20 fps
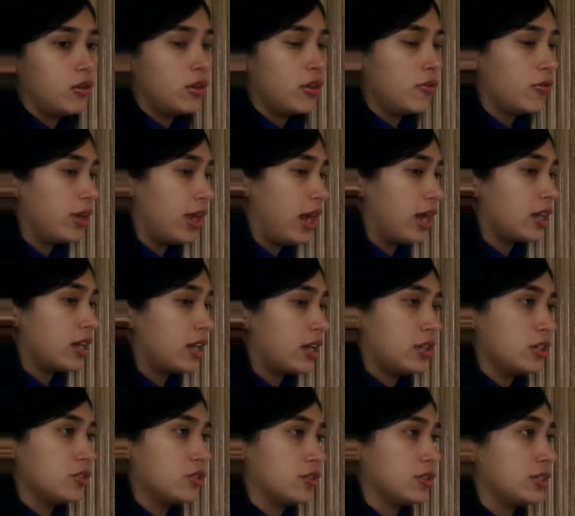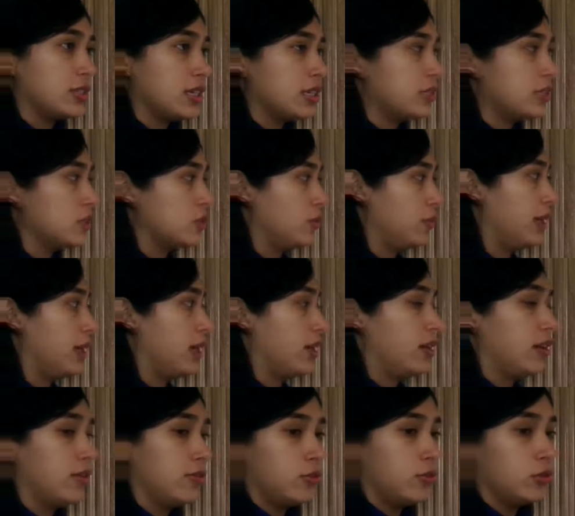if we add up 100 cents, we
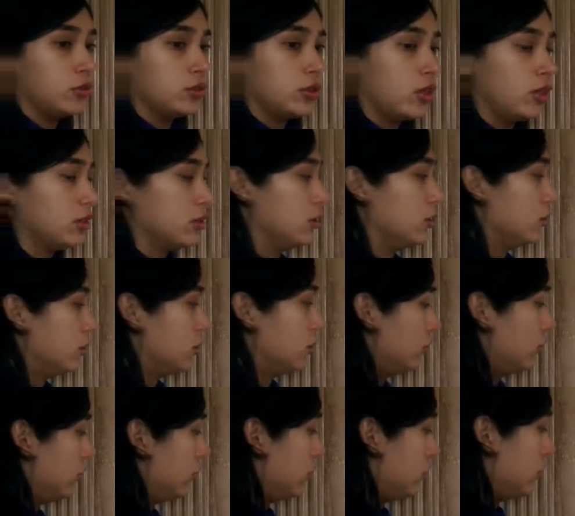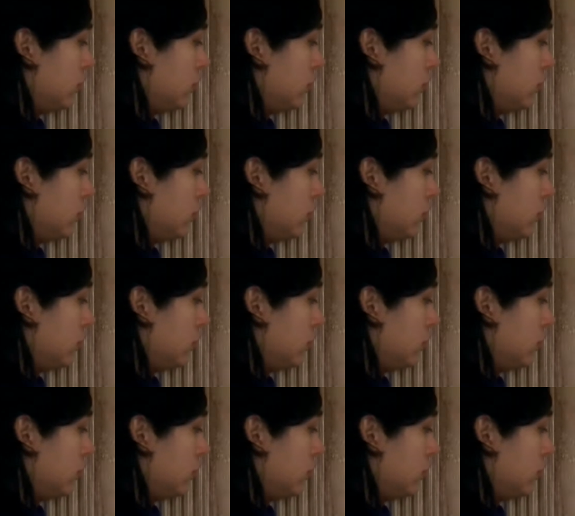get a full dollar. So